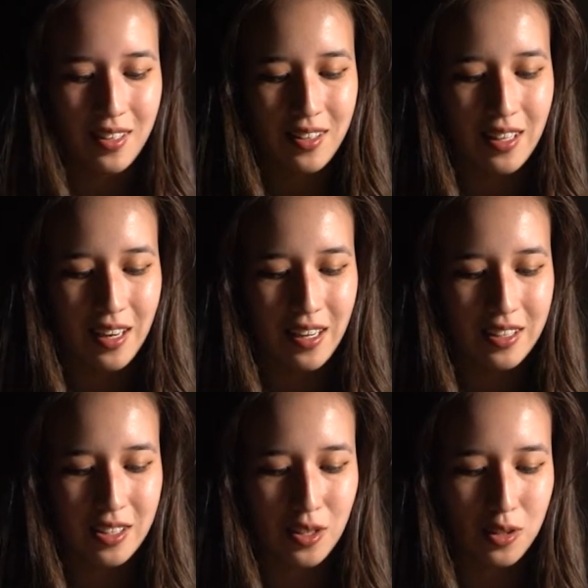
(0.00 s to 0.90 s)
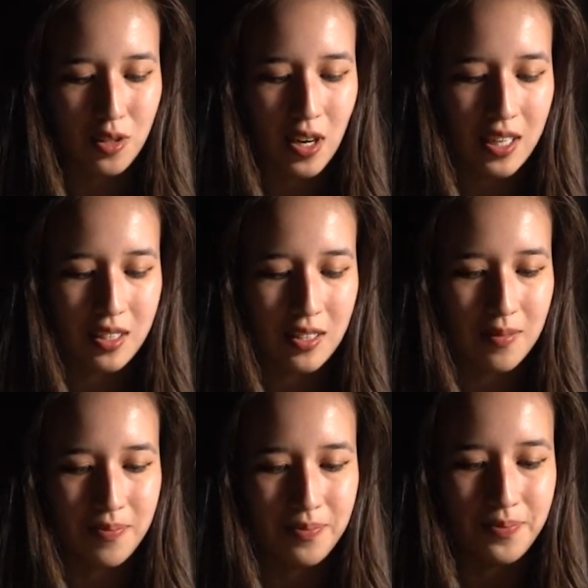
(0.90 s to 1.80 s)
then it gets too stressed.
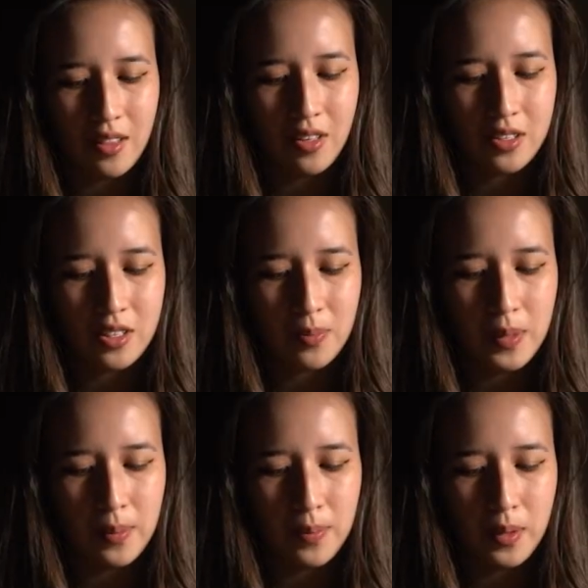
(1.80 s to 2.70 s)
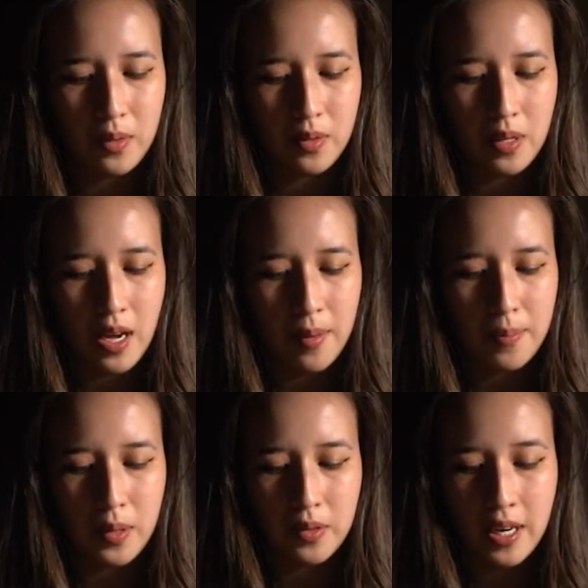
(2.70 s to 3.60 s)
Lots of people have
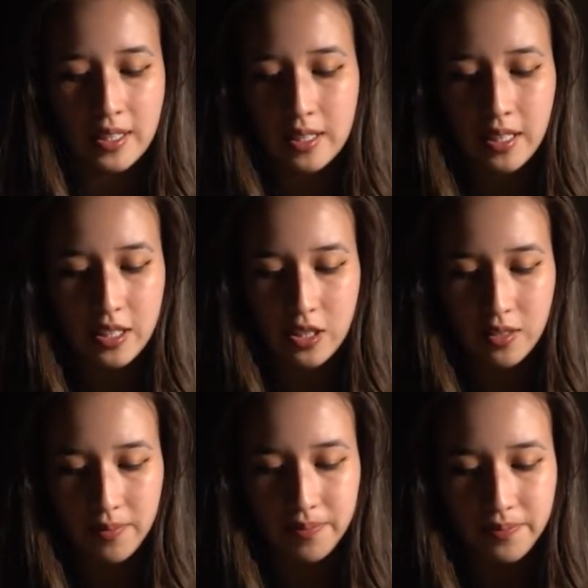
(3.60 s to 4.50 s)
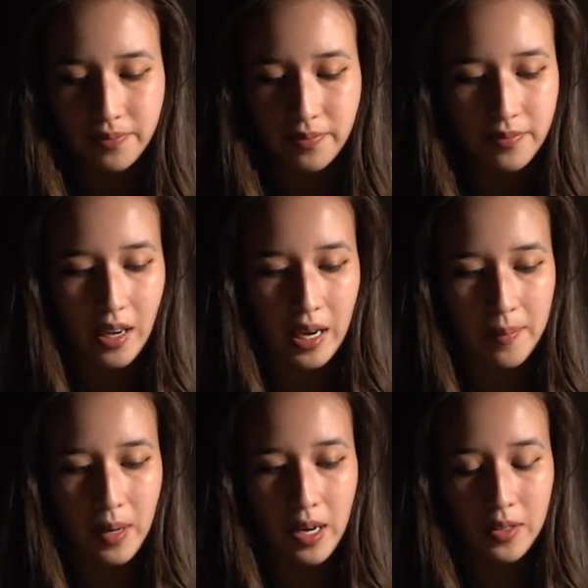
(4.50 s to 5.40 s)
procrastination,
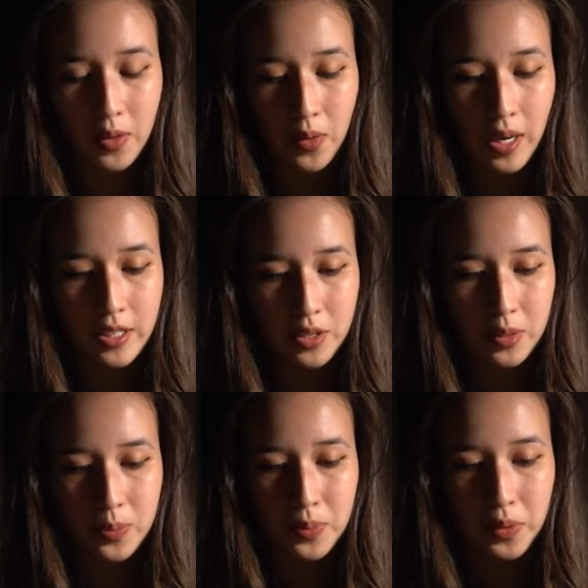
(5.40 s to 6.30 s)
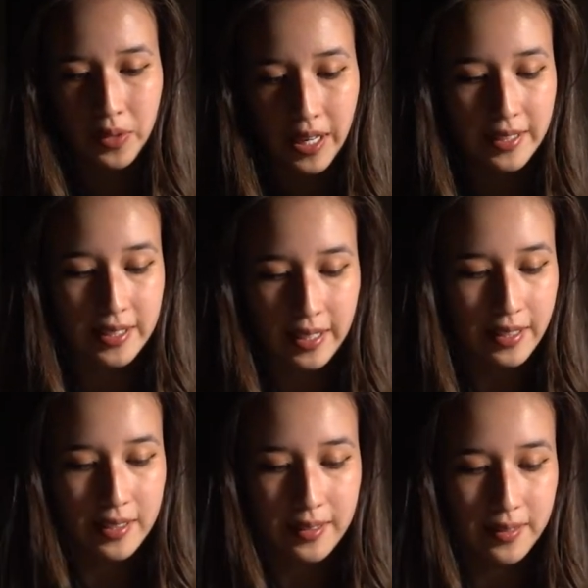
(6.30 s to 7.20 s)
though I do
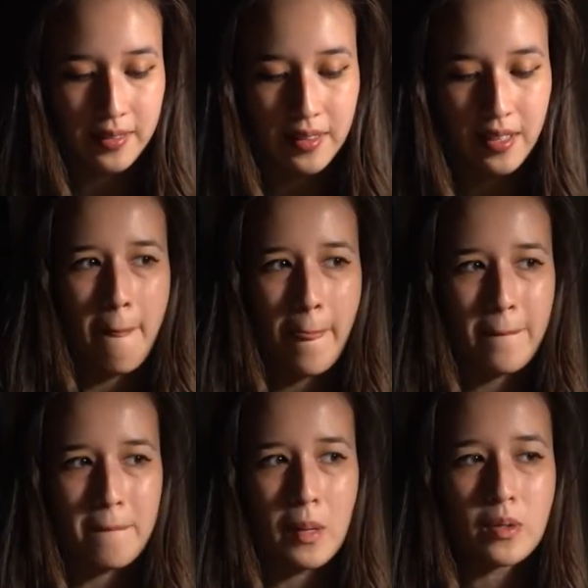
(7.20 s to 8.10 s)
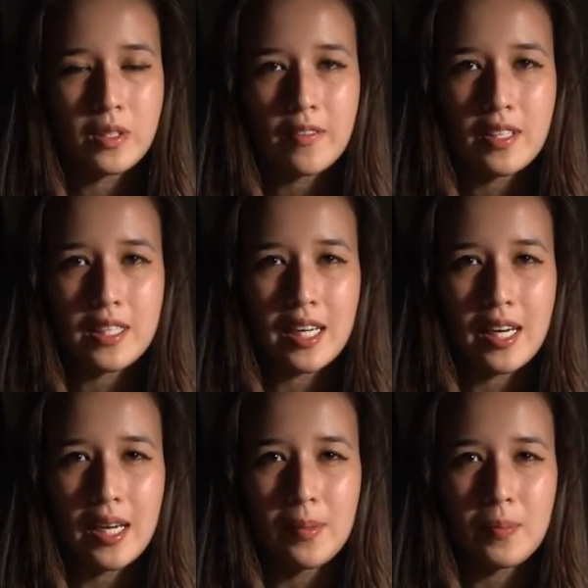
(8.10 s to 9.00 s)
procrastinate. Most of the
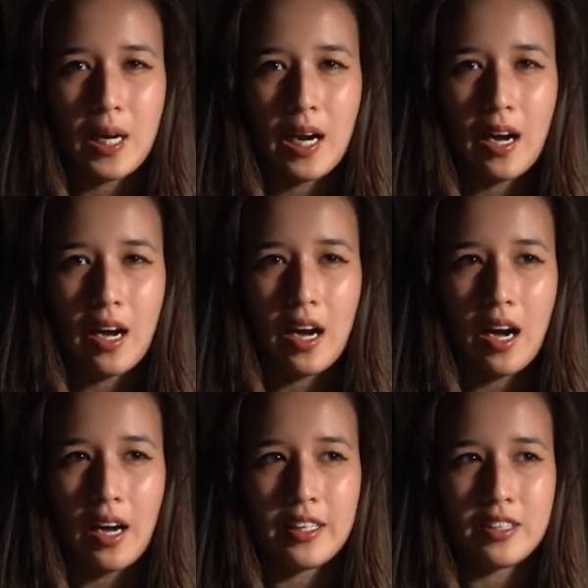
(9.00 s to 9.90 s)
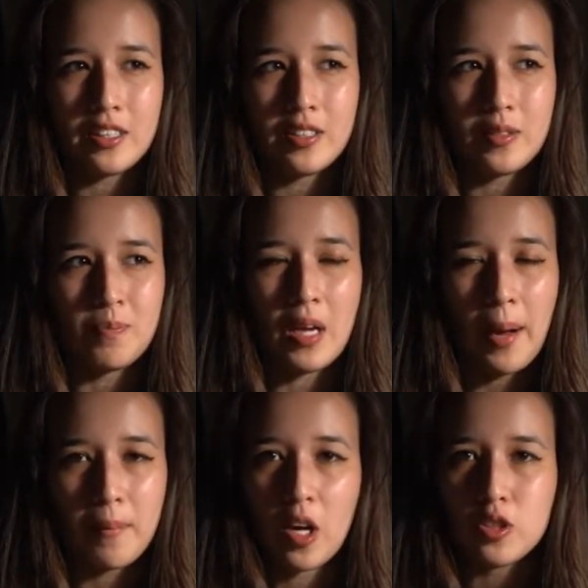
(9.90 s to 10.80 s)
time,
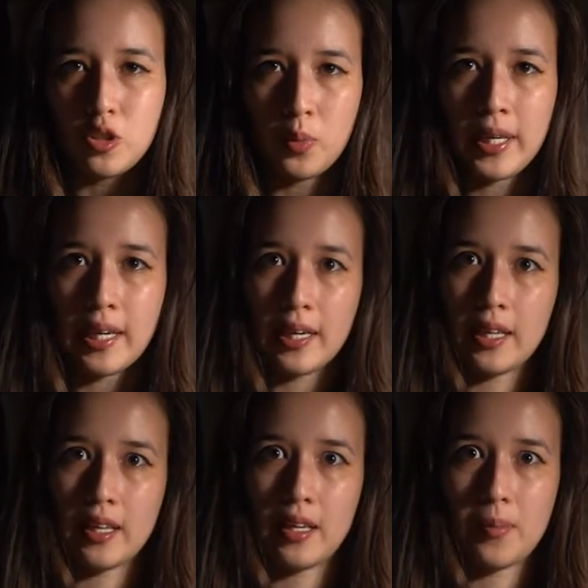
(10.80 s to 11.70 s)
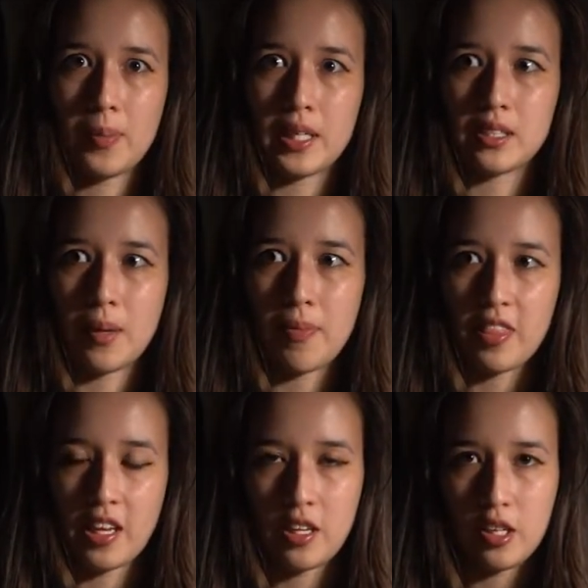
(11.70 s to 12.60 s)
I'm not doing anything because I'm
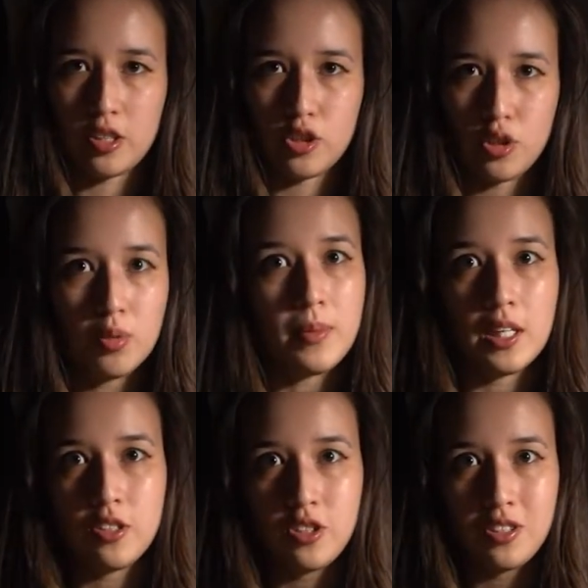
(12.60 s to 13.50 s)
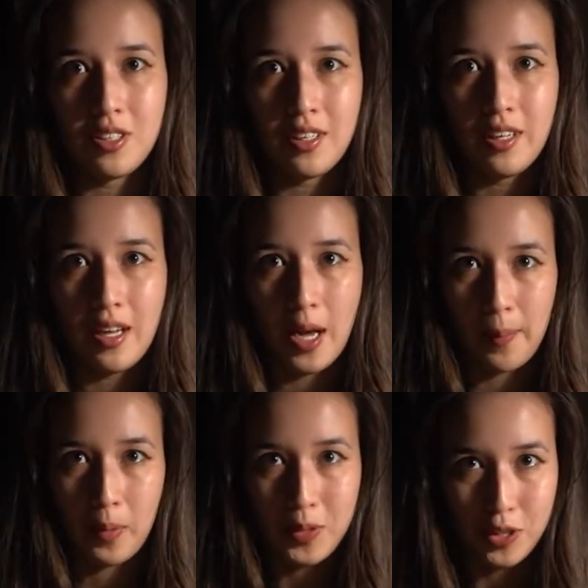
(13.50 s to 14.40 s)
thinking too much
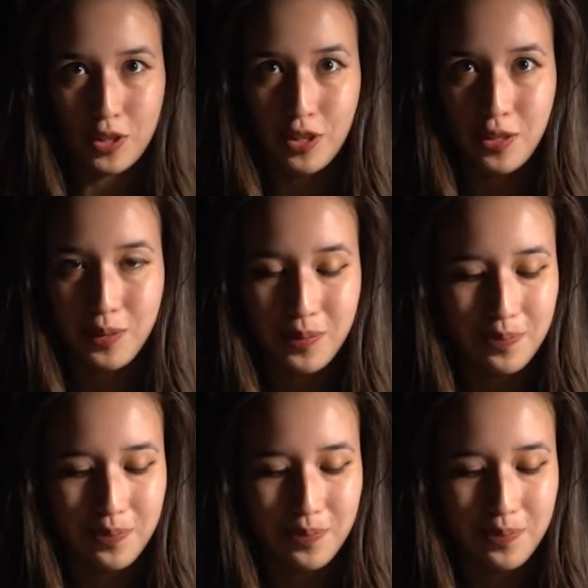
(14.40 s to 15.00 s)
about what to do.